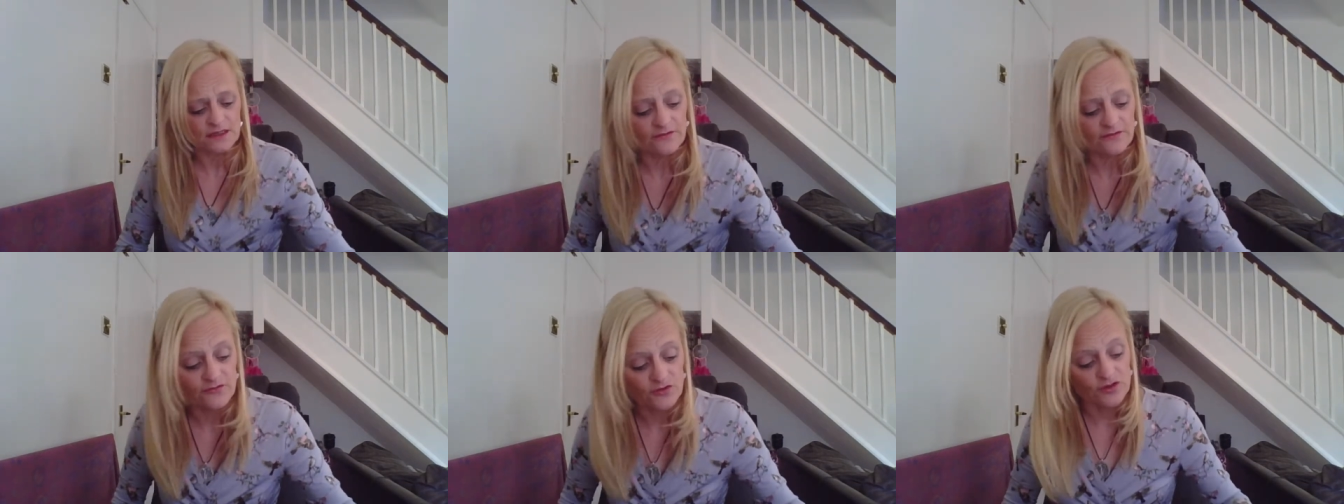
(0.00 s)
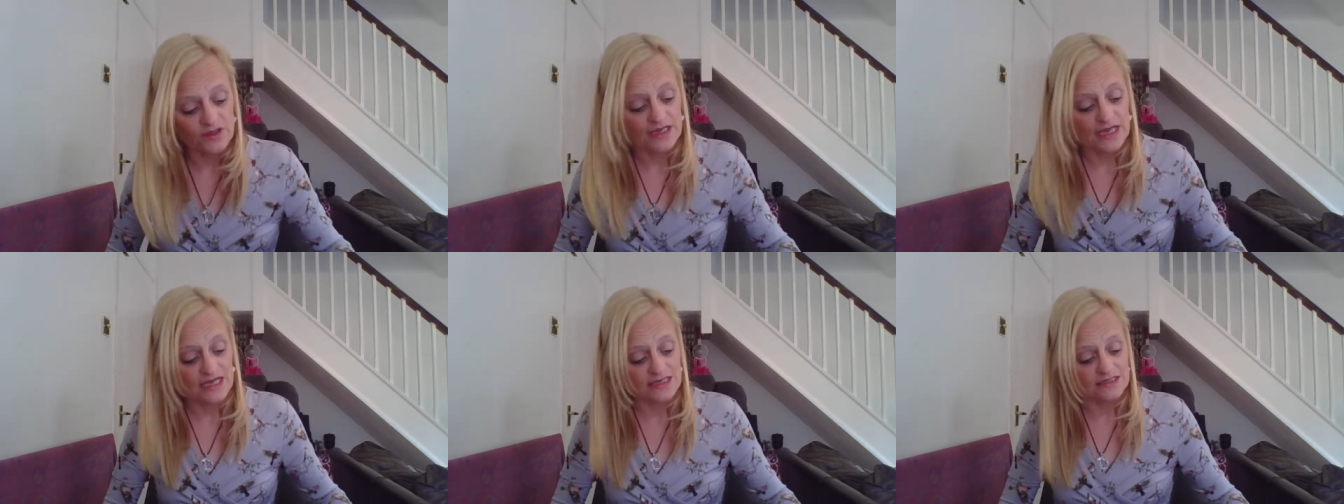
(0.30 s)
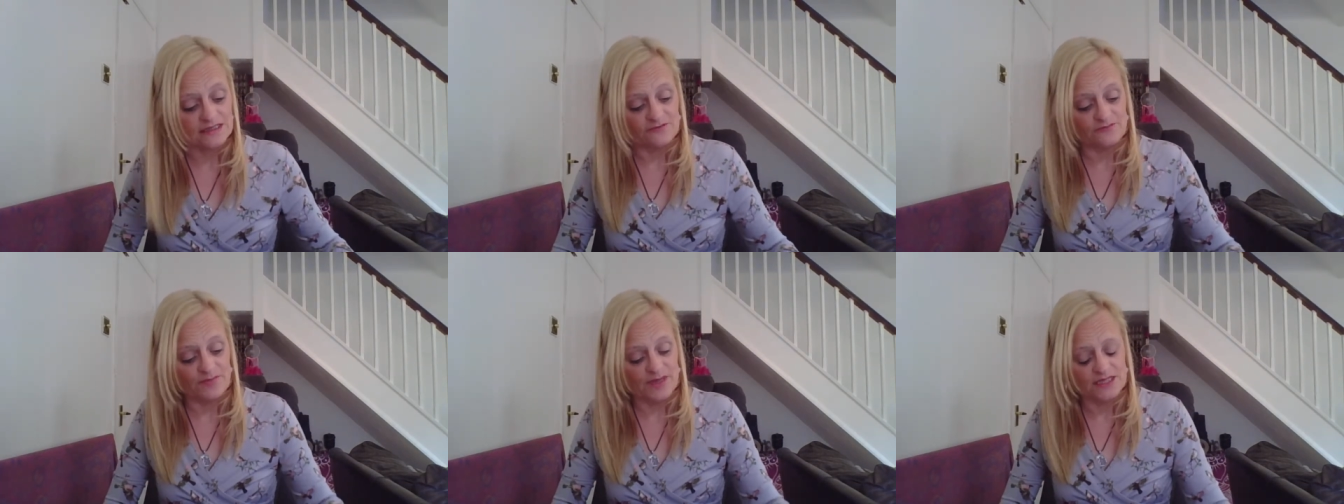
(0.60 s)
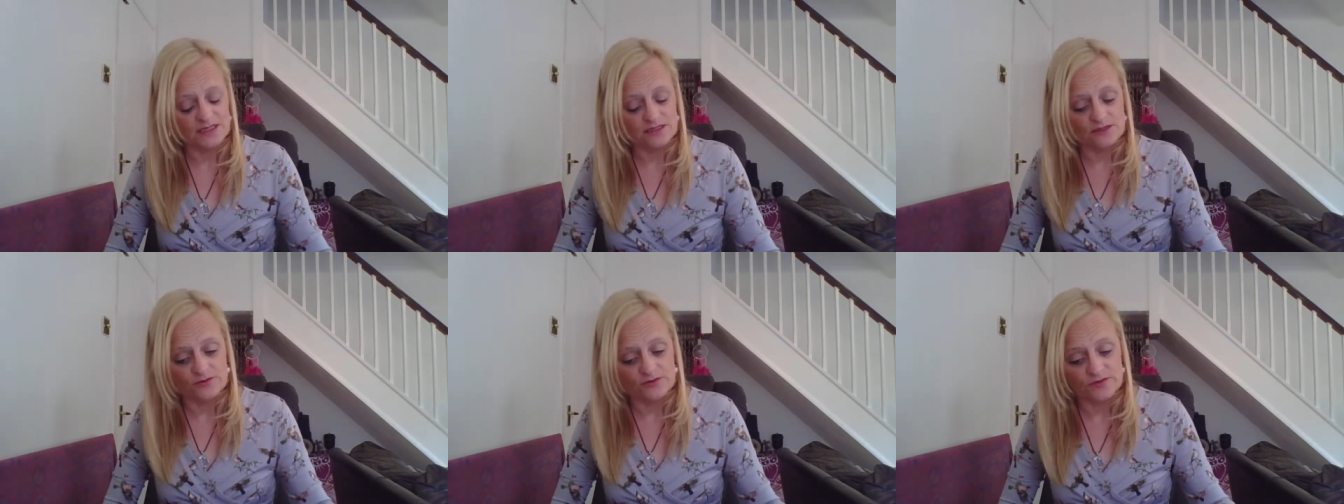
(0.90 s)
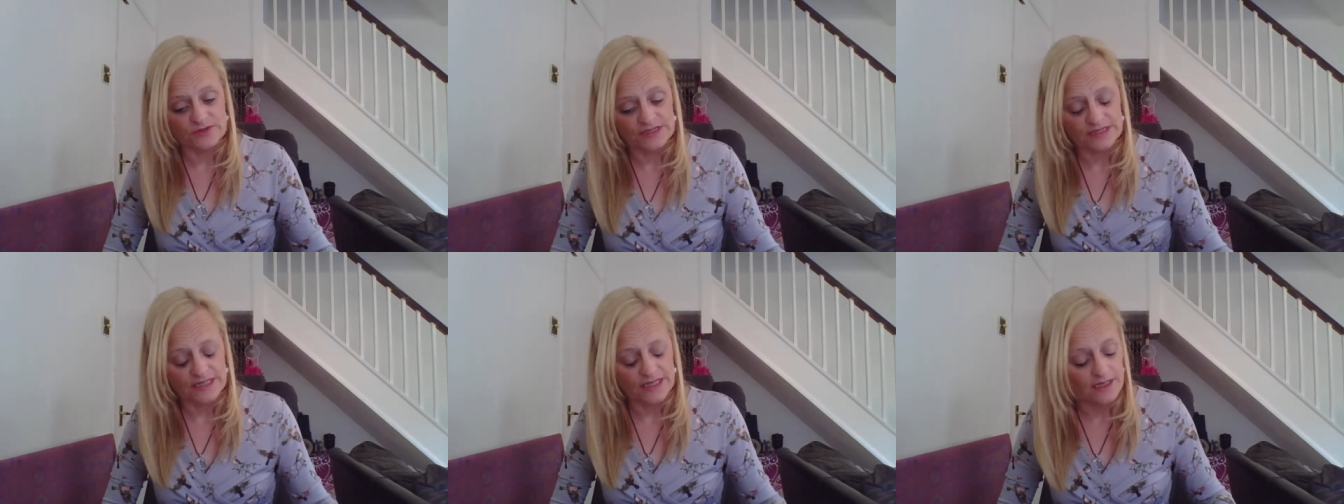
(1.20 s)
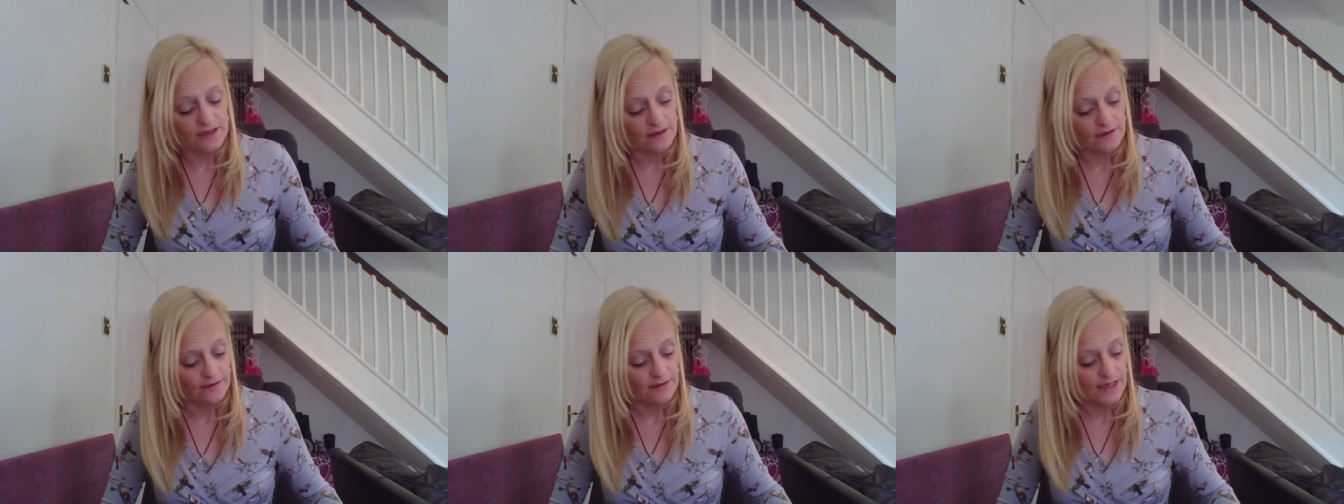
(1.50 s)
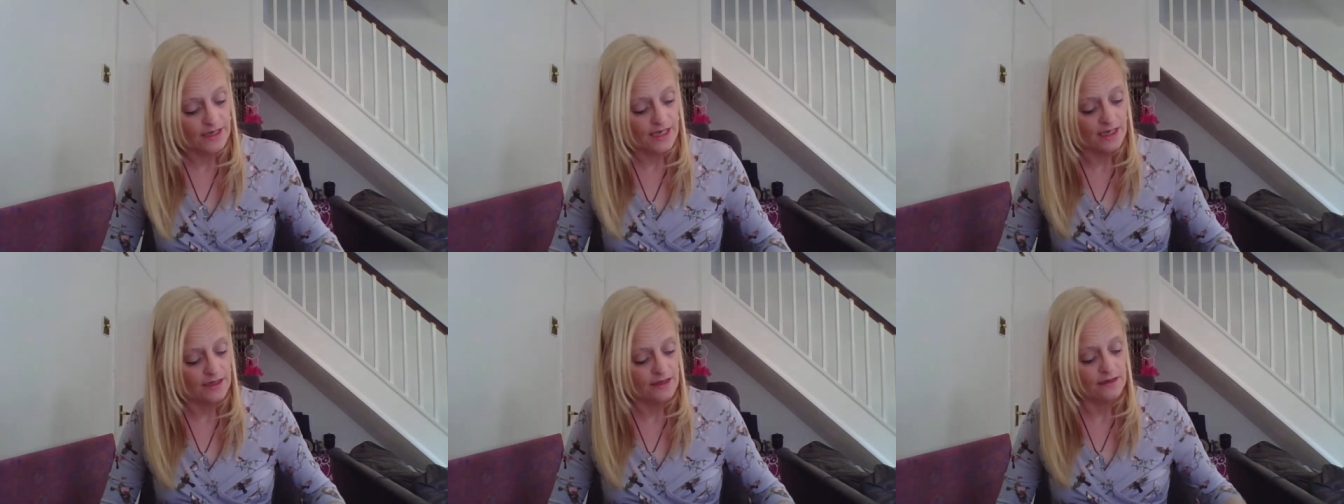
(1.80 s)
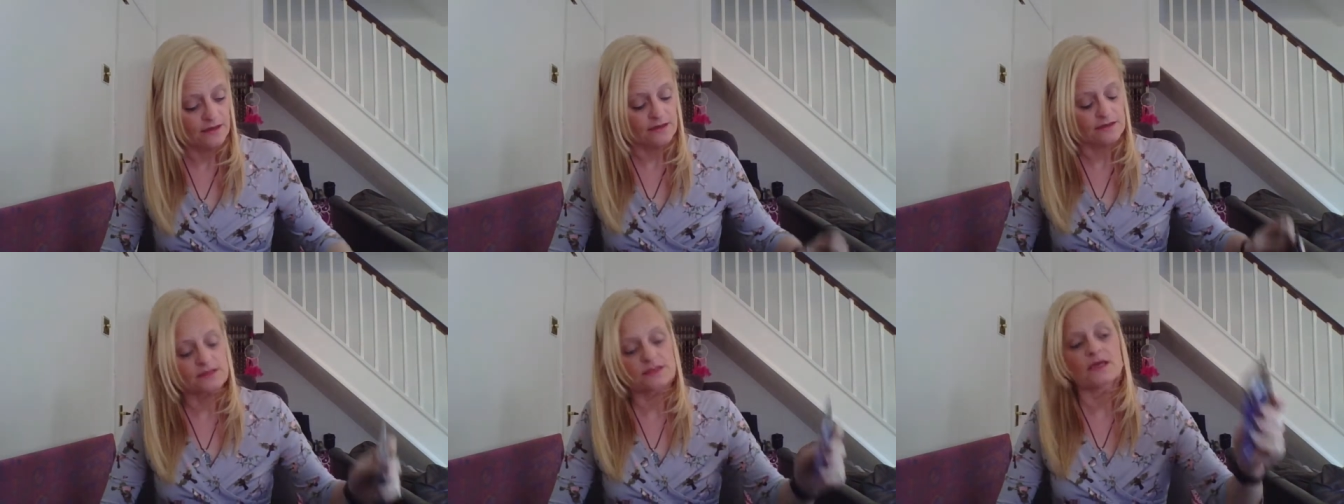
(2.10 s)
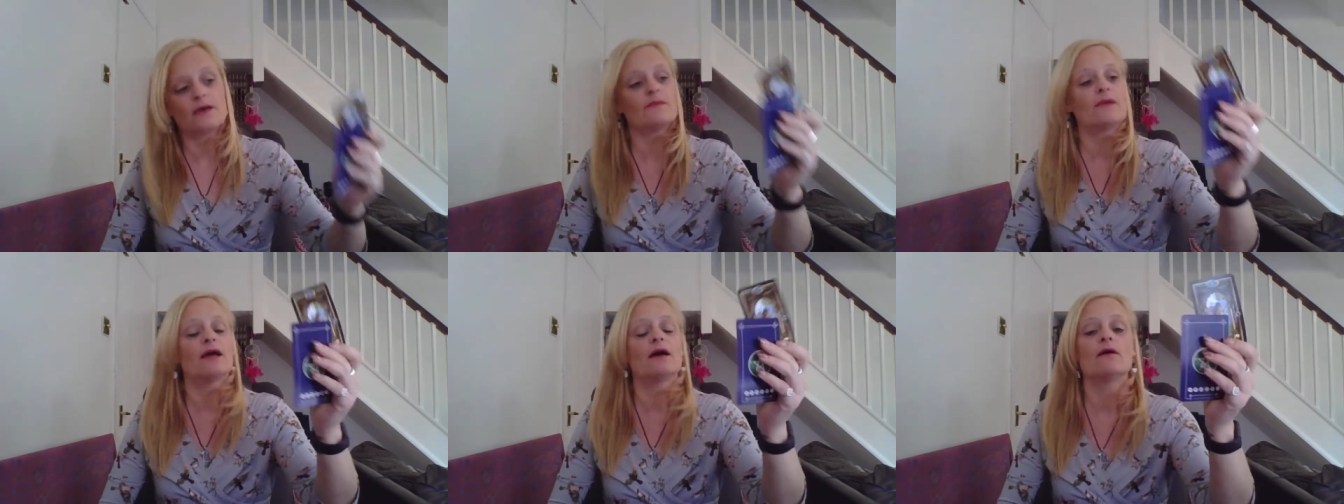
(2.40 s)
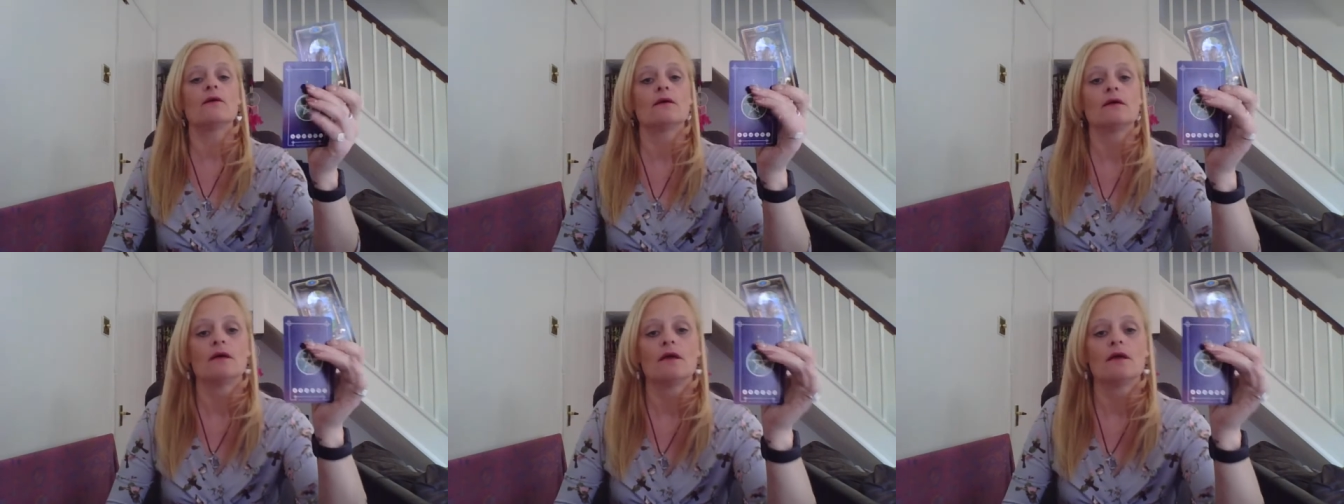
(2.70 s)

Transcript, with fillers: I've got the Ace of Pentacles again, okay, that's come out.